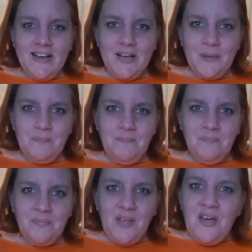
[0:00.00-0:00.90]

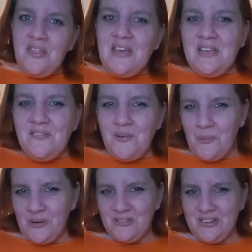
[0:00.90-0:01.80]
Thank you for
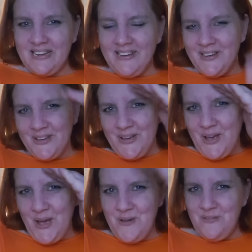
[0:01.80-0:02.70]
watching.
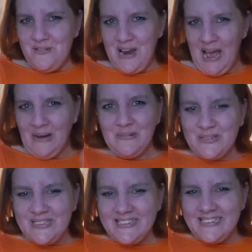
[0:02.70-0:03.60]
Over and
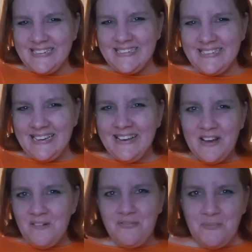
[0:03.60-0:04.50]
out.
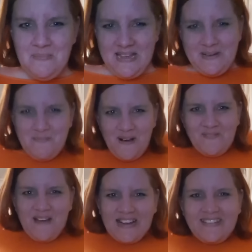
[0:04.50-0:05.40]
From me and my
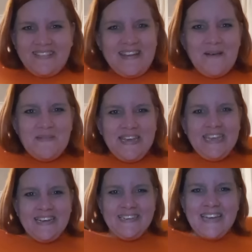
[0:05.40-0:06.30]
fat tummy.